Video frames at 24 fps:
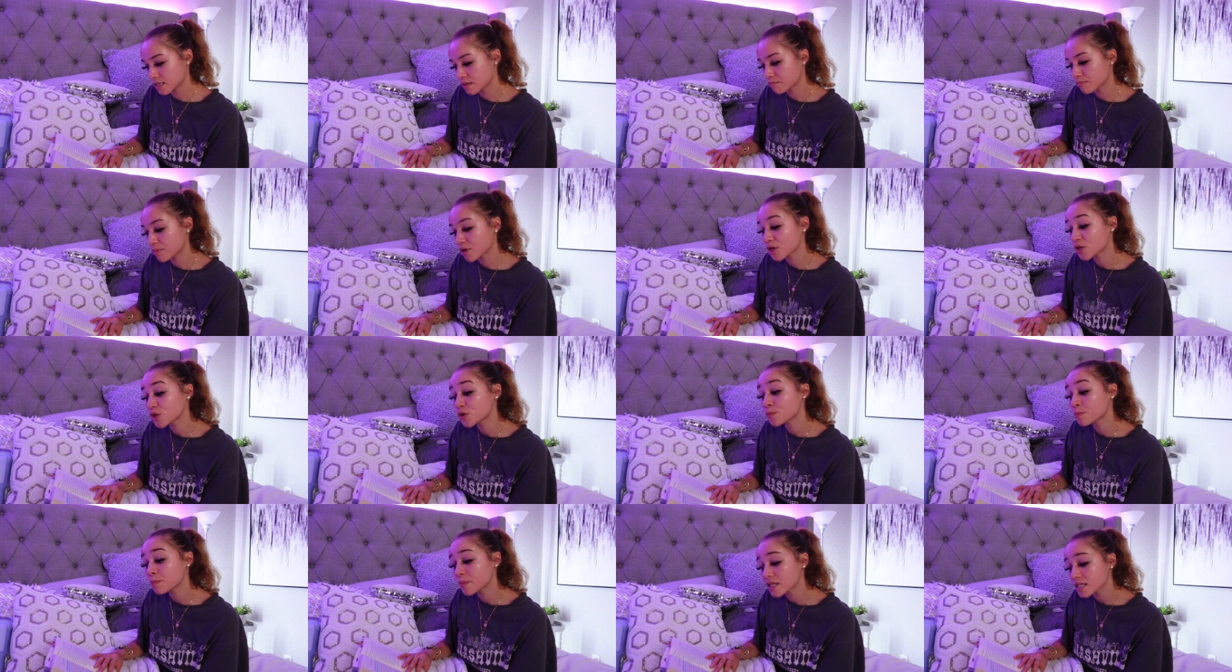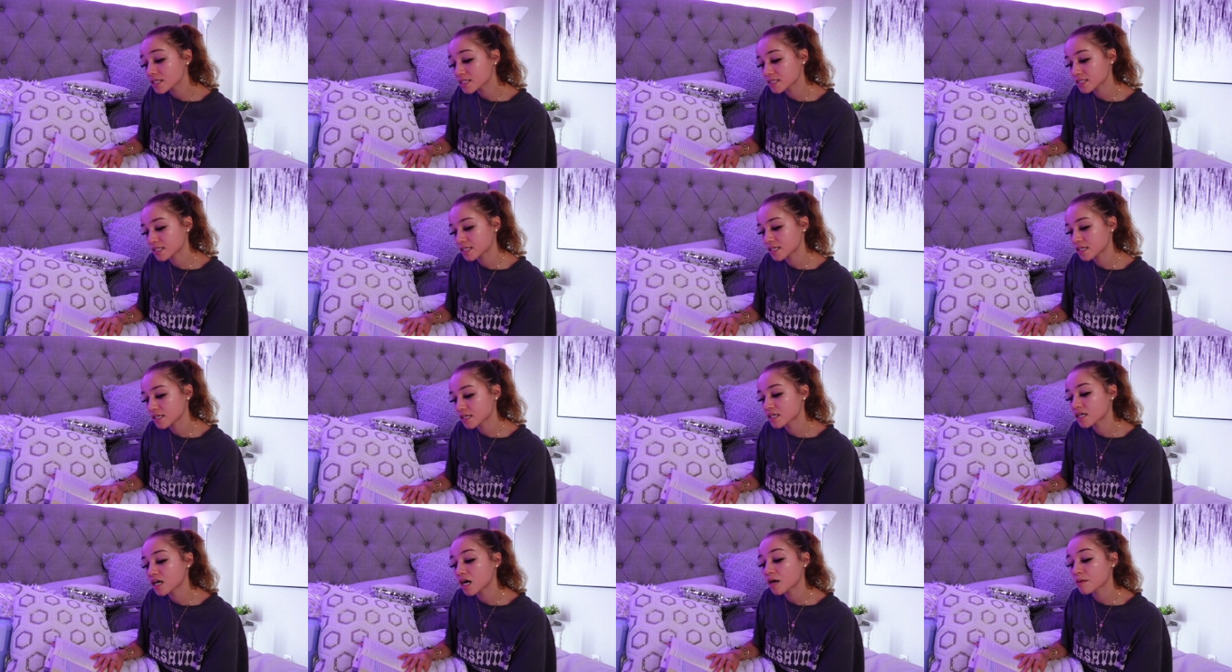but humility
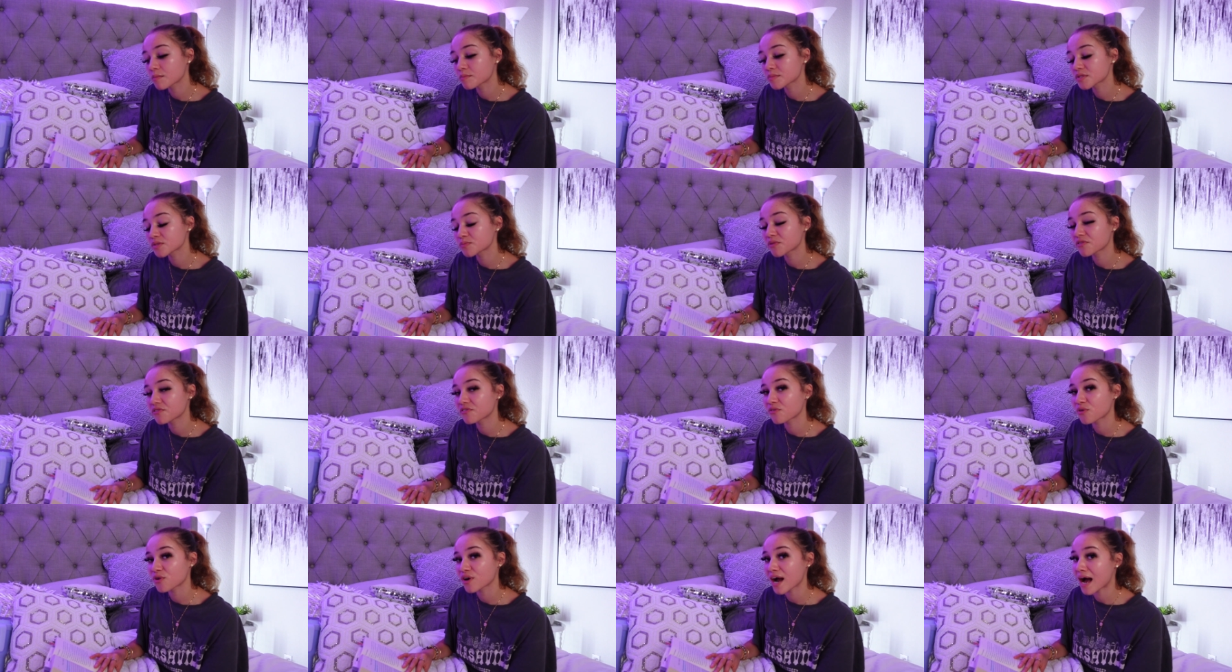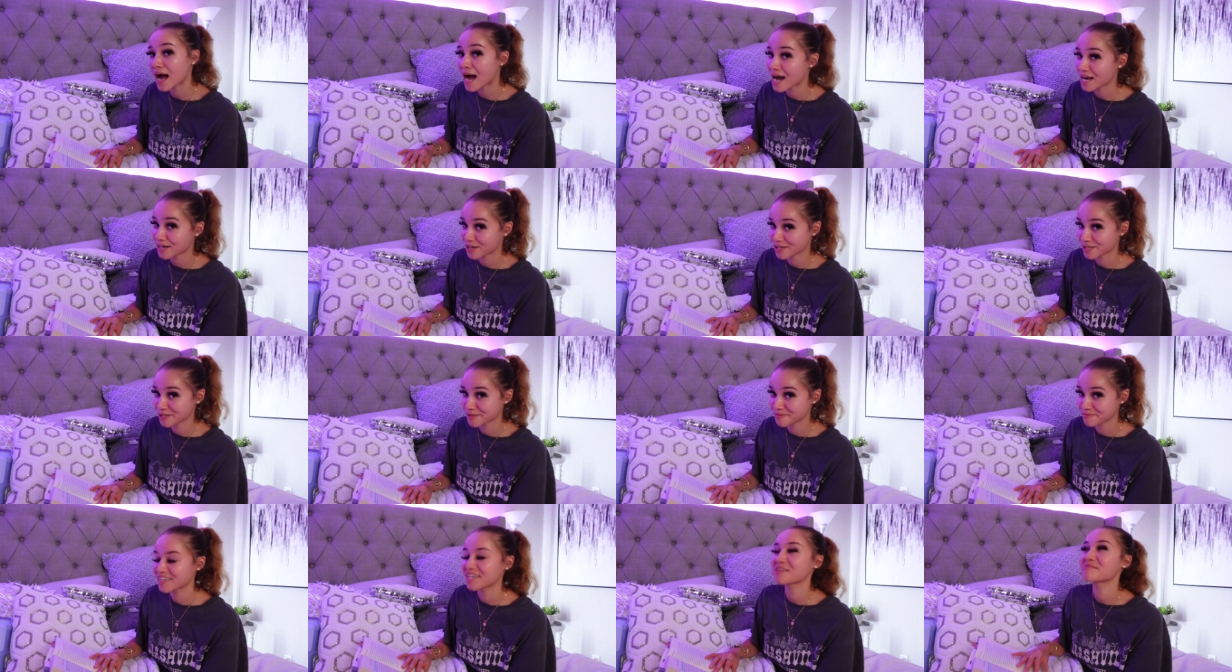comes before
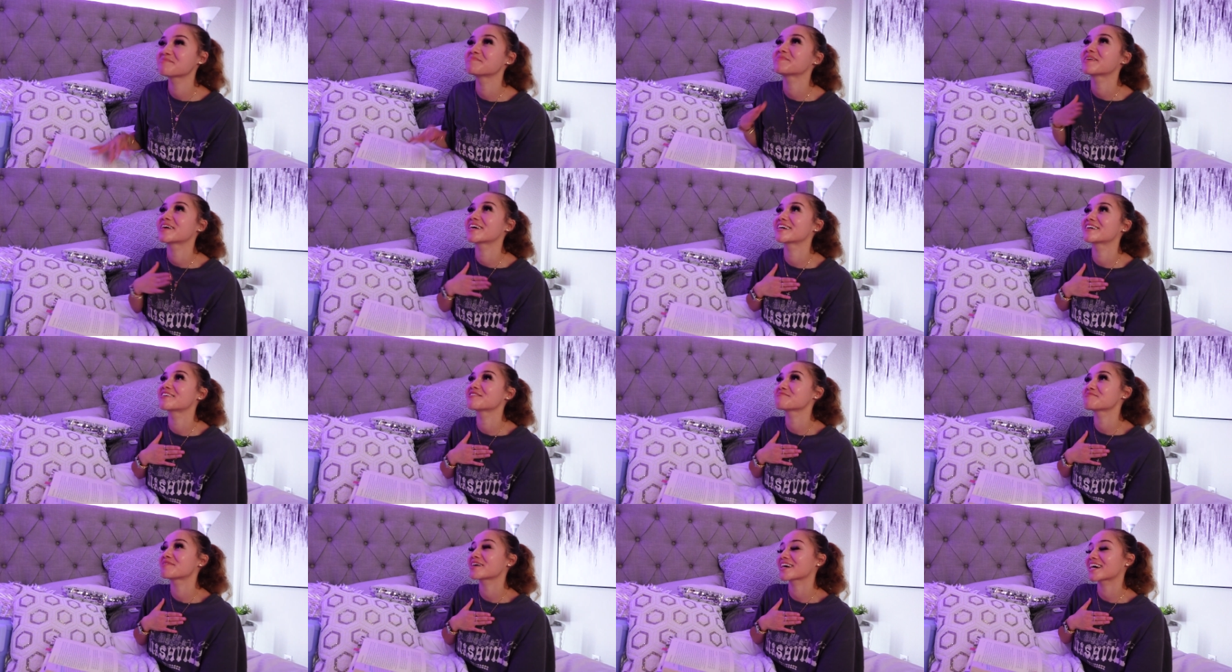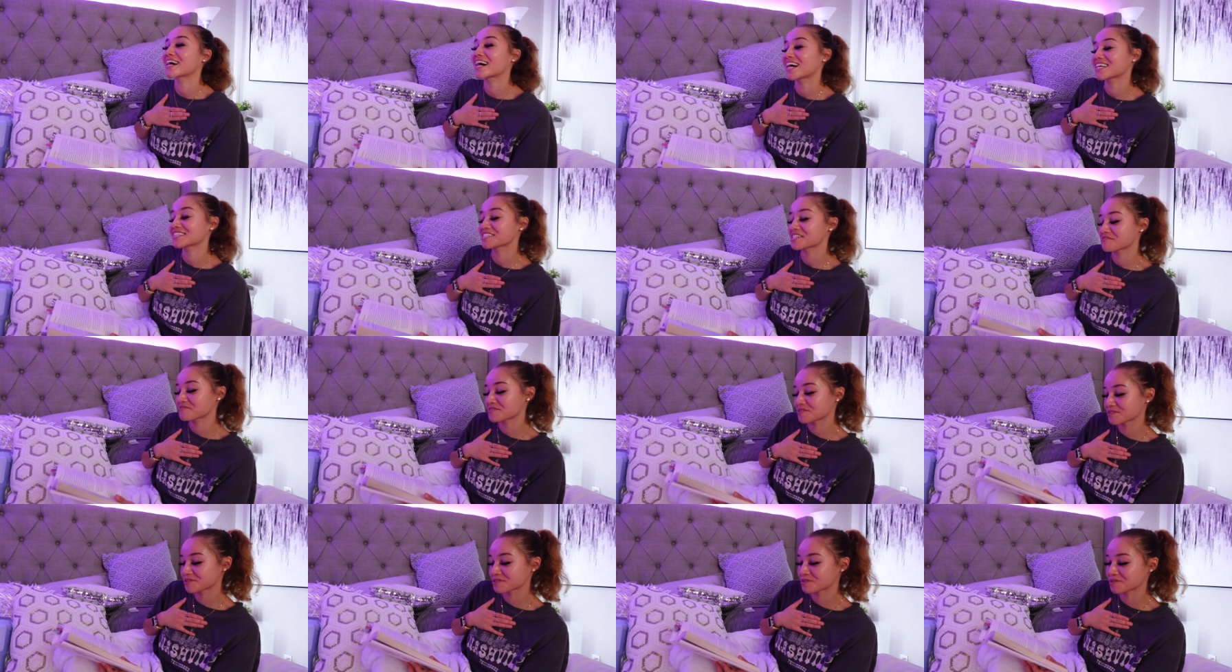honor. Amen. Oh my gosh, I
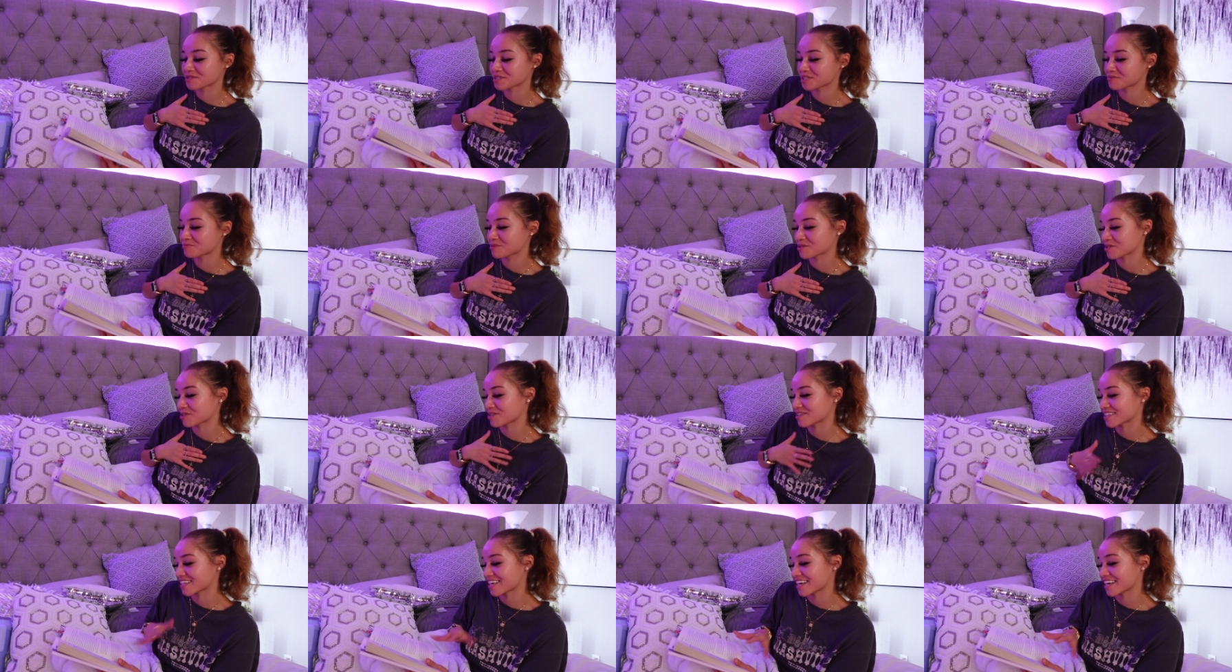felt the Holy Spirit on